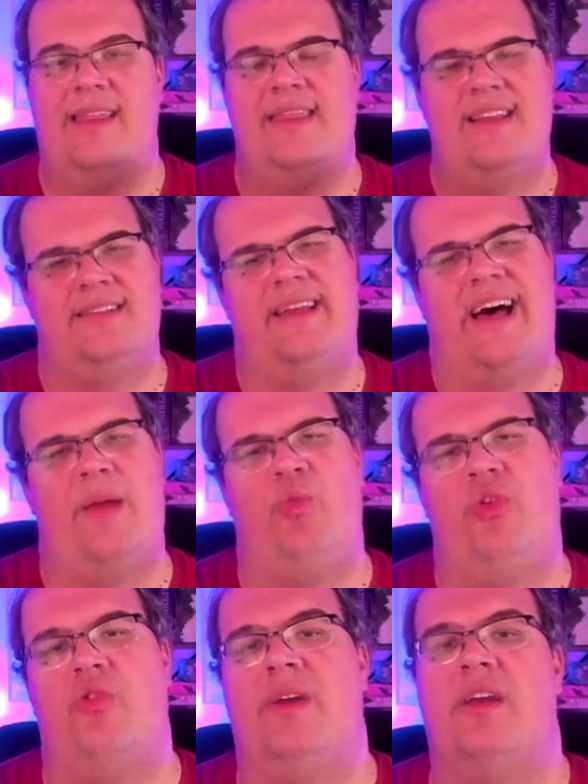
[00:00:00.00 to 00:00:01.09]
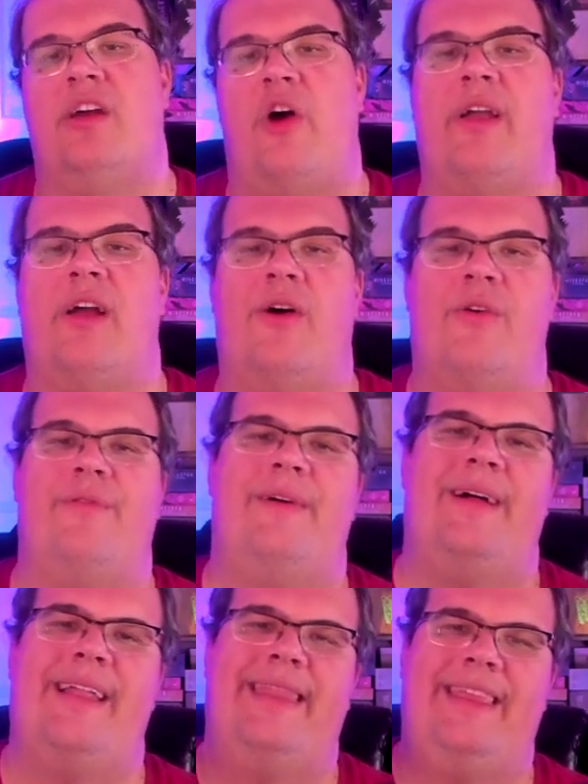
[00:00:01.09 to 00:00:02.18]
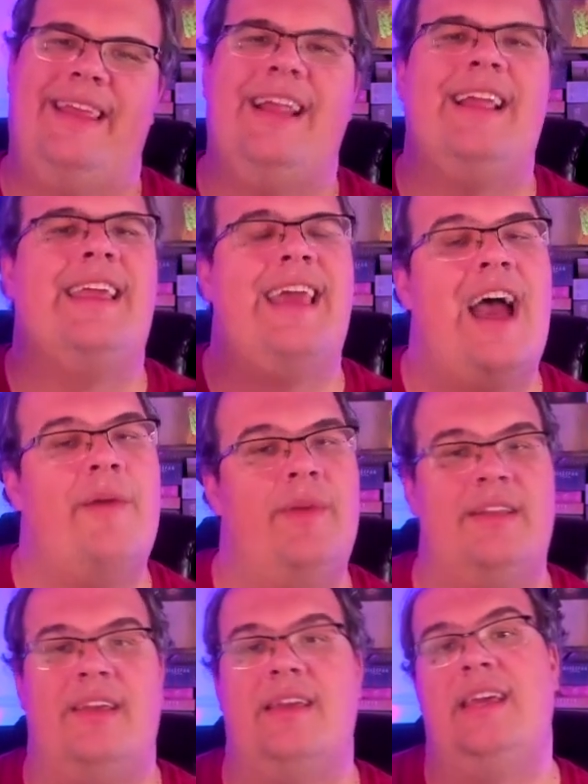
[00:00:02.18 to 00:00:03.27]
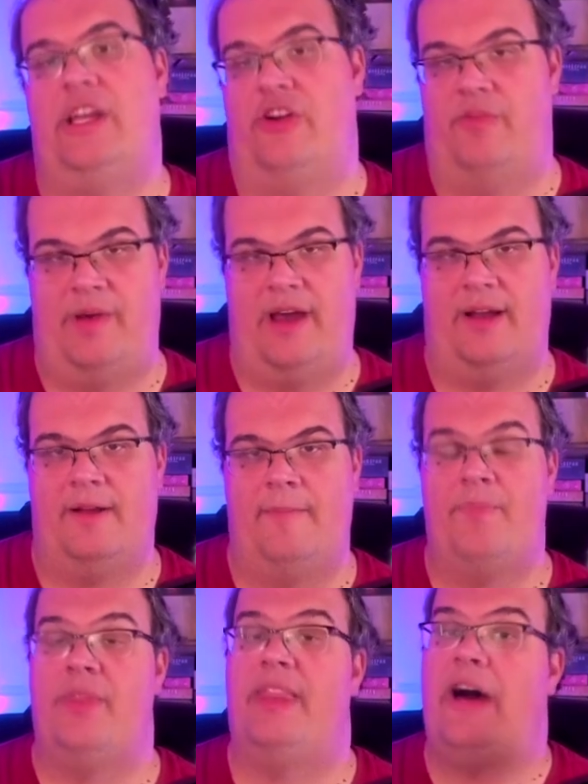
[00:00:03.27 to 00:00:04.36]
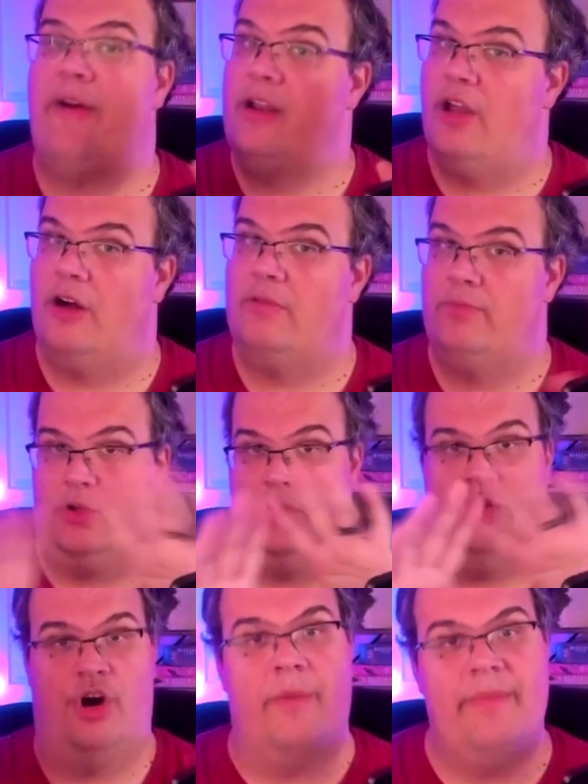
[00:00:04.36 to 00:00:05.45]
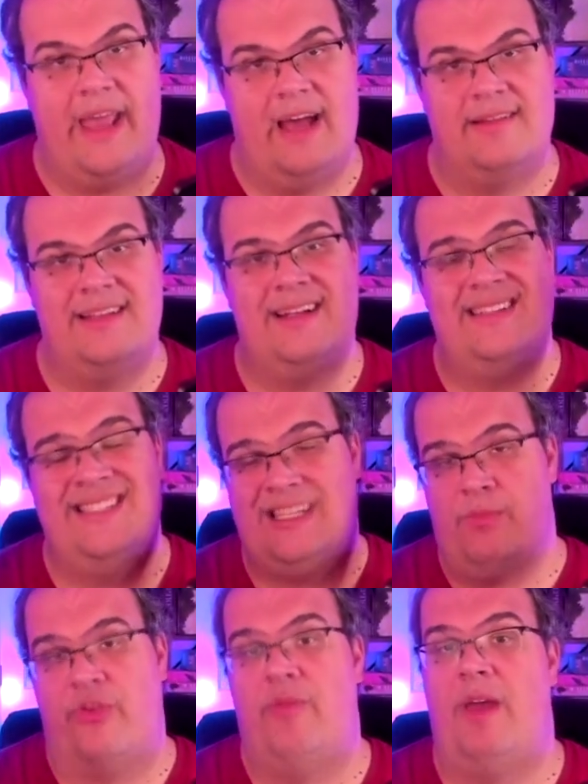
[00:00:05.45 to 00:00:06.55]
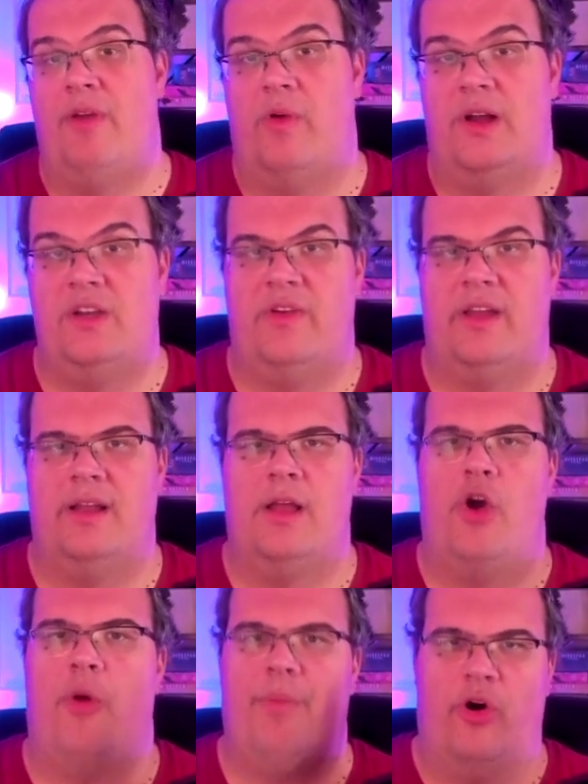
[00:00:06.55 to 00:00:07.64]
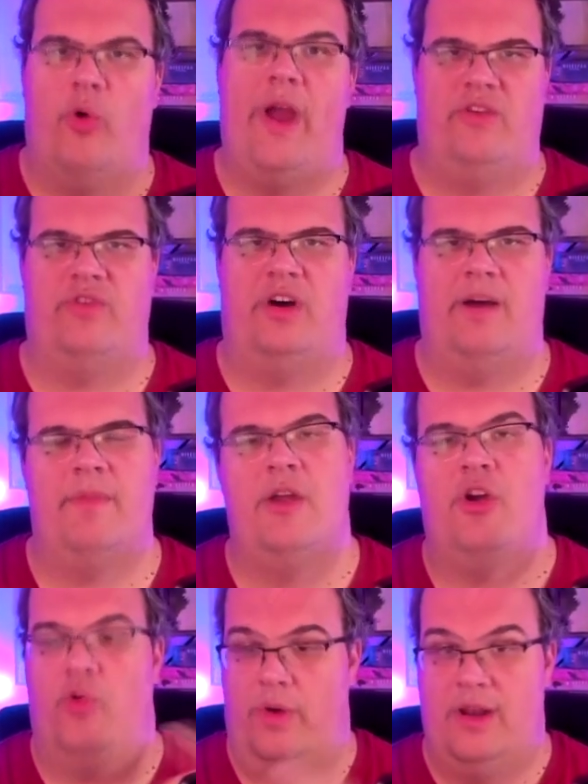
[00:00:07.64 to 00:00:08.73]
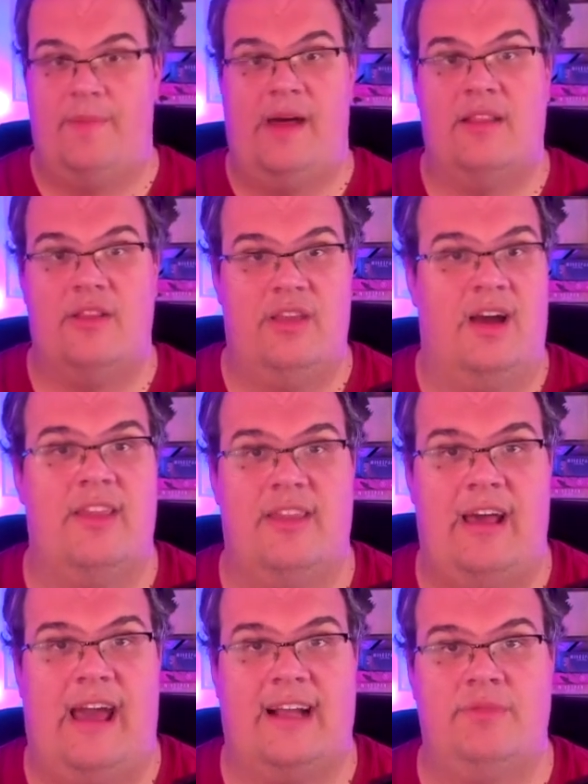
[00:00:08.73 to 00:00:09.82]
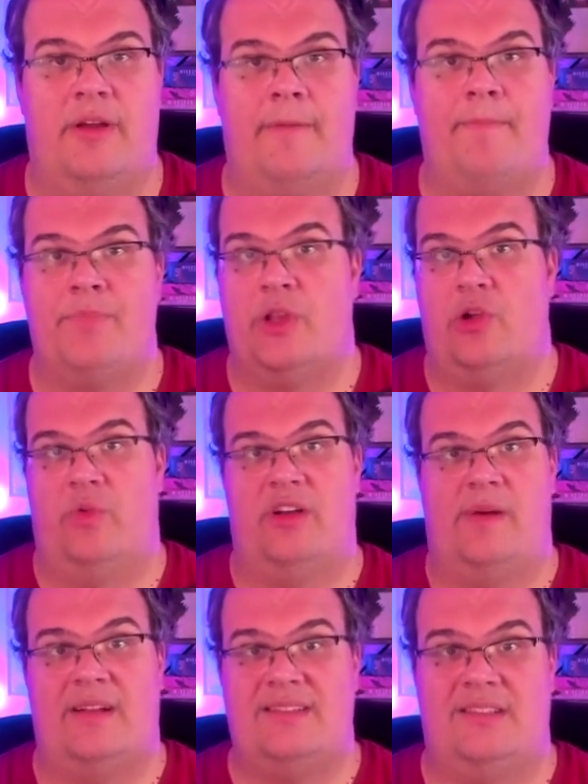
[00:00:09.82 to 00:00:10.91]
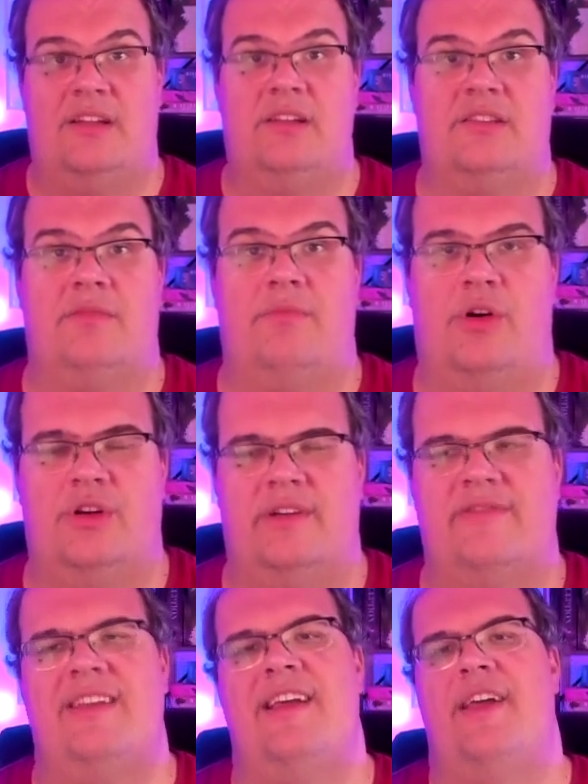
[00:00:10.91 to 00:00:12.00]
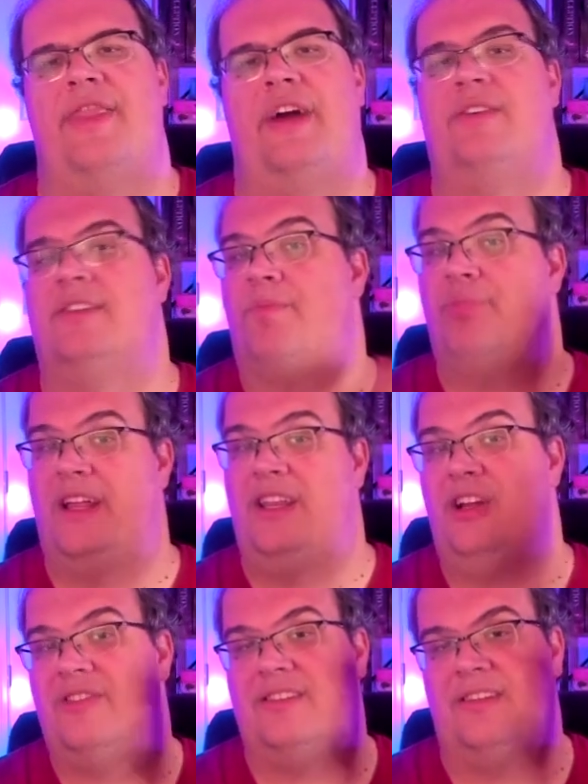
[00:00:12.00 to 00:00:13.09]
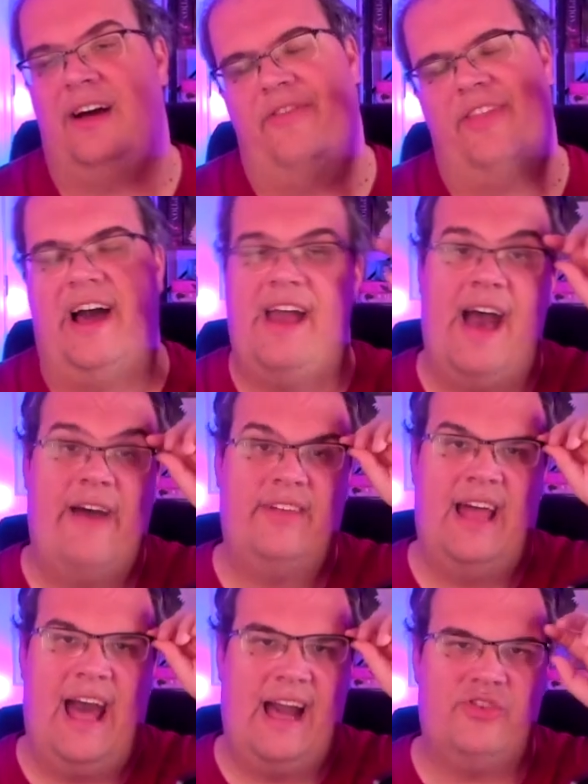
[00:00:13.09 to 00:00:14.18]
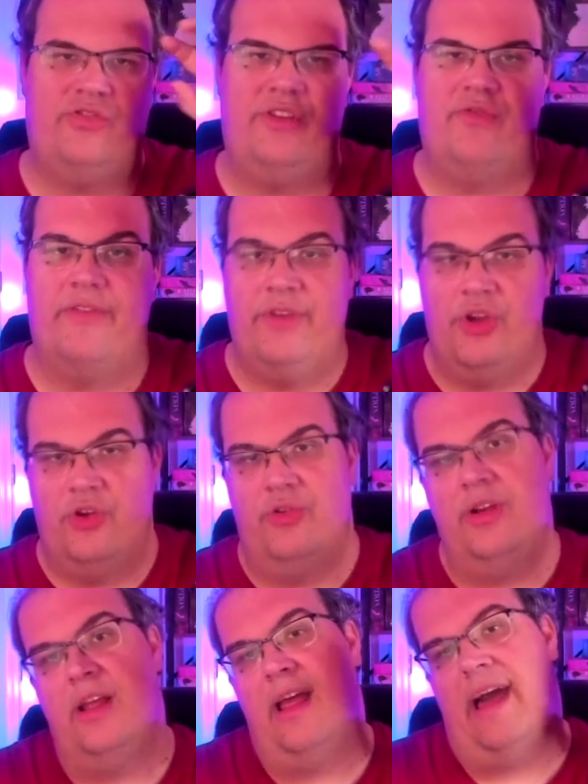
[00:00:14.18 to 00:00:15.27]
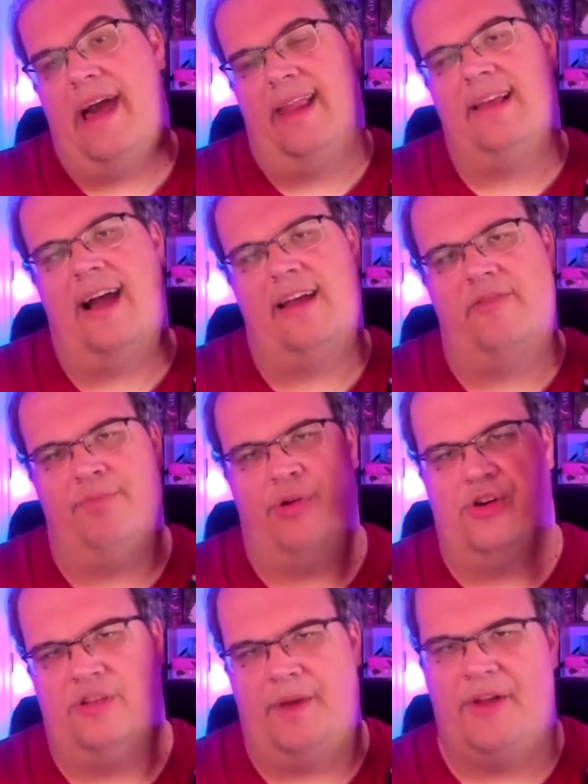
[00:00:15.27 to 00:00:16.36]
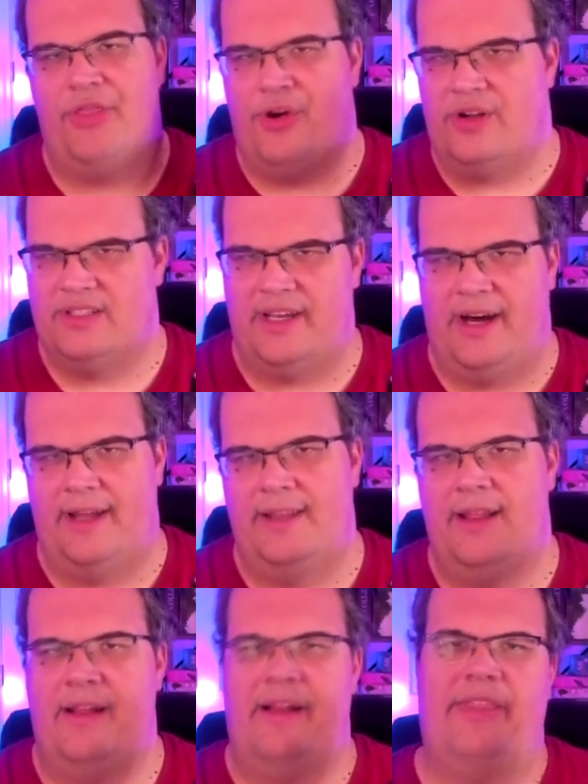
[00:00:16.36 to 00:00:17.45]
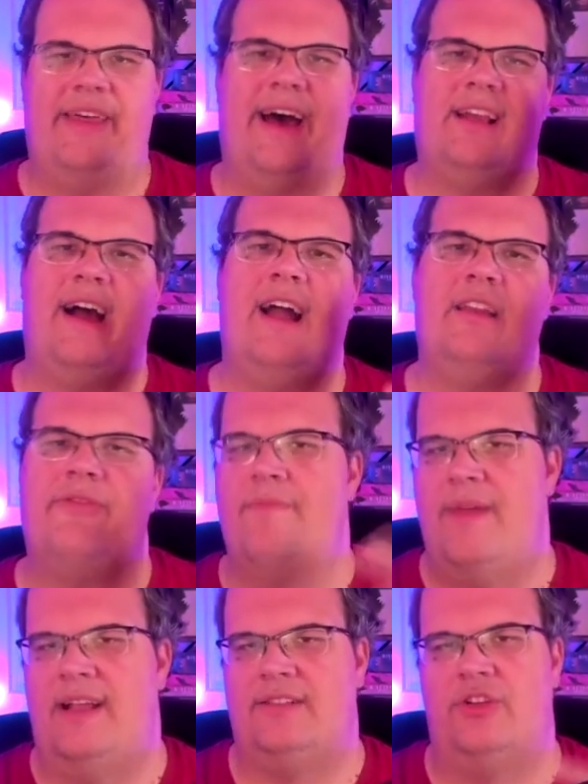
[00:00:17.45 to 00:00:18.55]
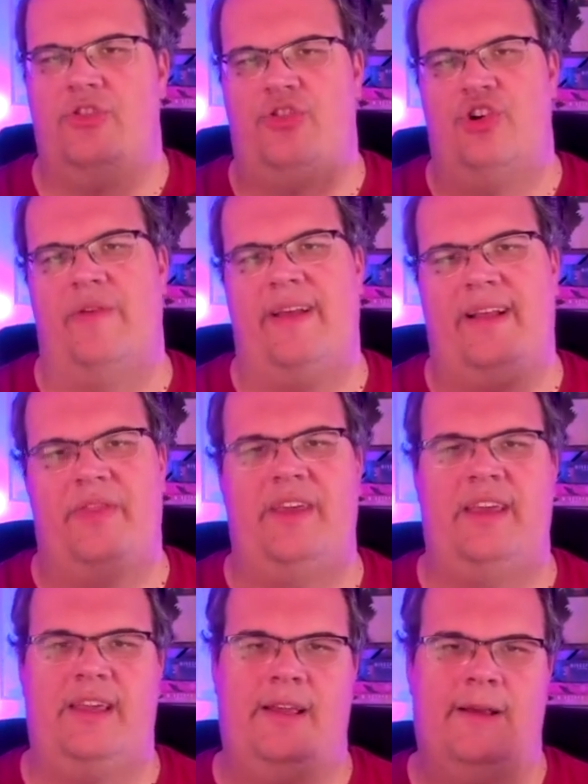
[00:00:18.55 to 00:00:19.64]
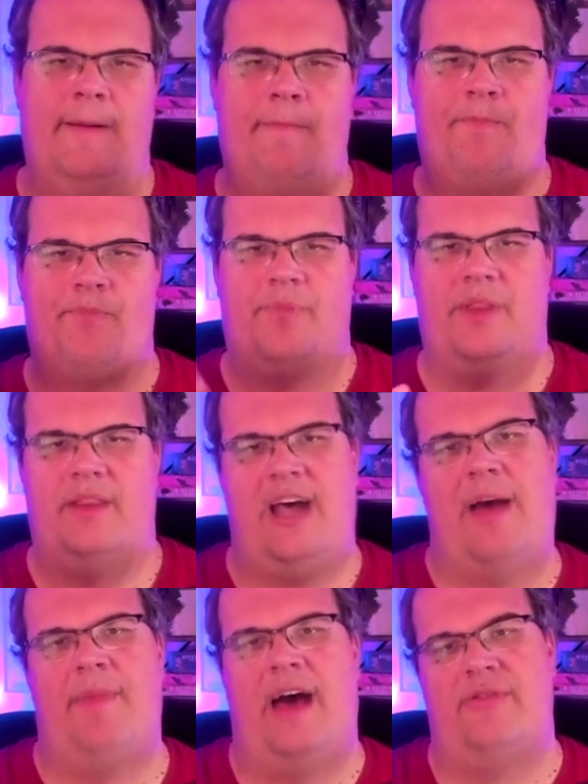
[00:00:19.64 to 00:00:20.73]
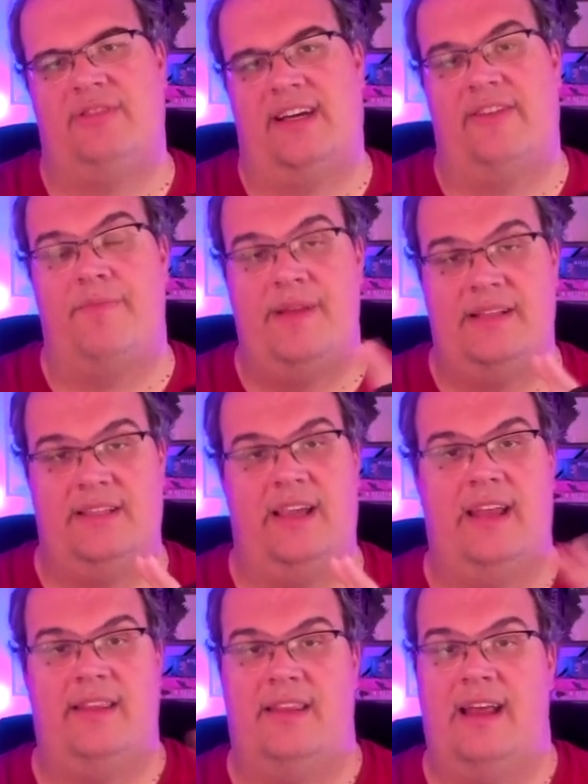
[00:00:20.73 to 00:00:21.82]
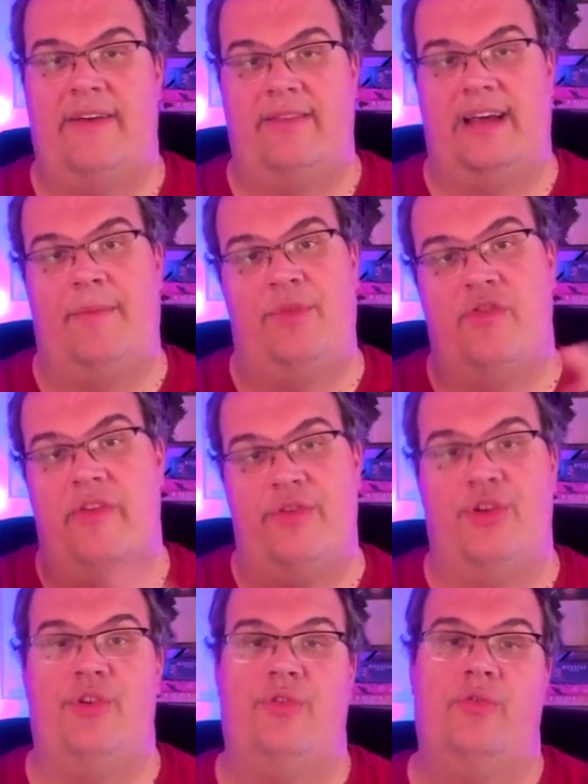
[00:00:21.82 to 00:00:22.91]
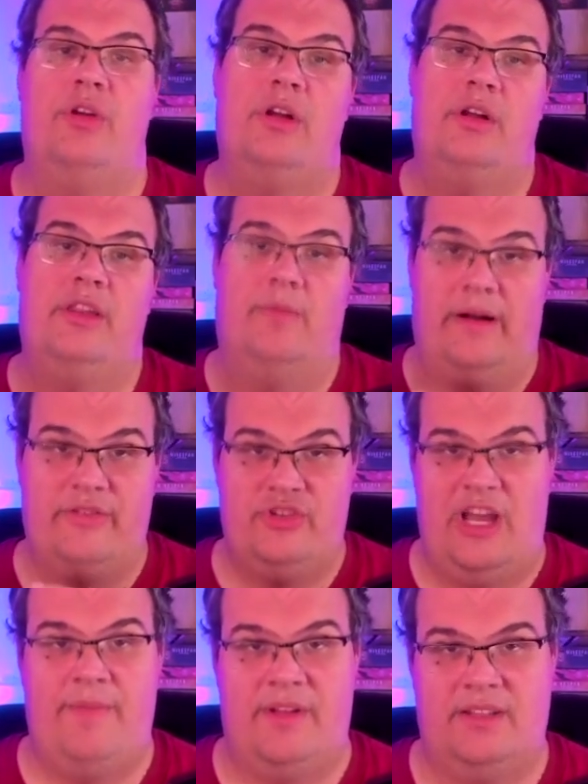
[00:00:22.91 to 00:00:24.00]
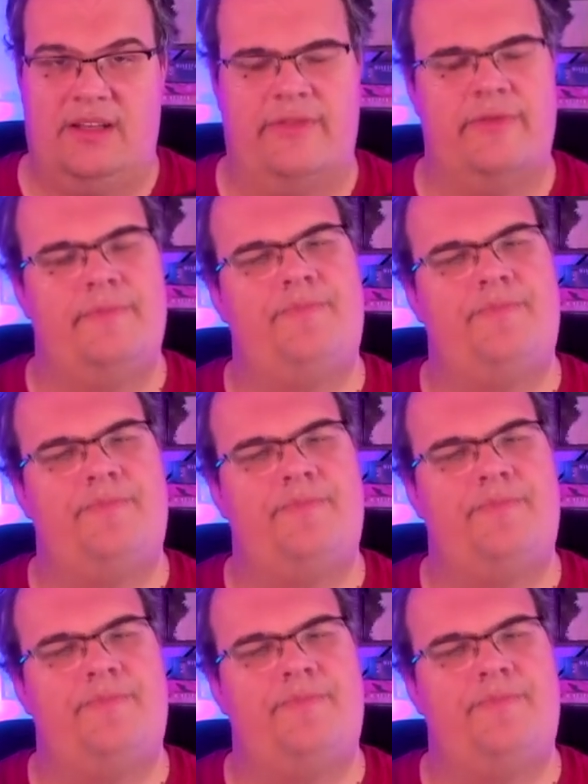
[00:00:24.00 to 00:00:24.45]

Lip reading: This time we will be going over the Gambit Hero Pack. Now I know, calm down, some of you may be wondering, but wait Rob, what about the other X-Men? What about Sinister Motives? There is plenty of stuff that I haven't actually reviewed and kind of posted my thoughts on that I kind of missed during the time that I was kind of busy and didn't have time to review the Marvel Champions stuff.